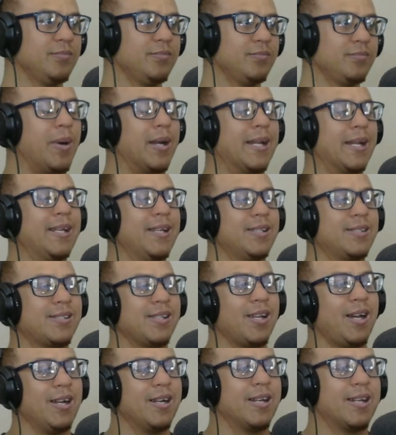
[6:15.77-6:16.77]
But he's
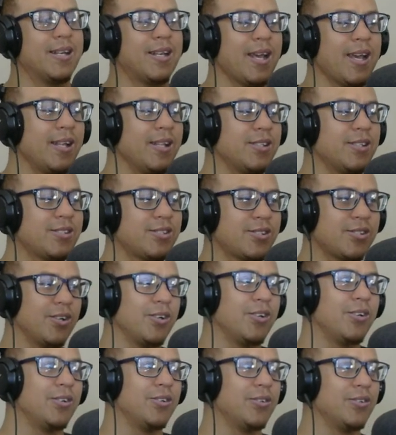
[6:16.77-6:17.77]
undead,
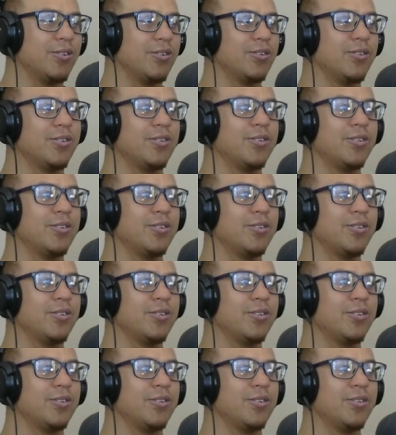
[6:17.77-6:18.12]
so